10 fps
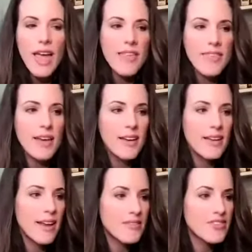And that
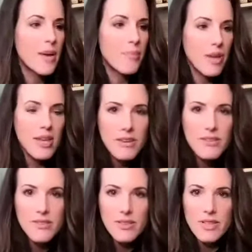connect step
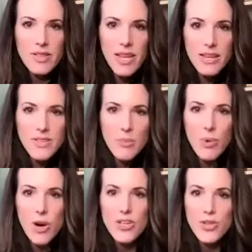is to take some
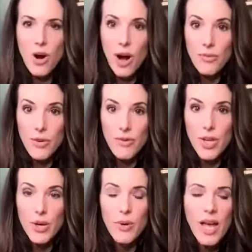pressure off of
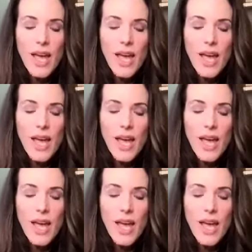you.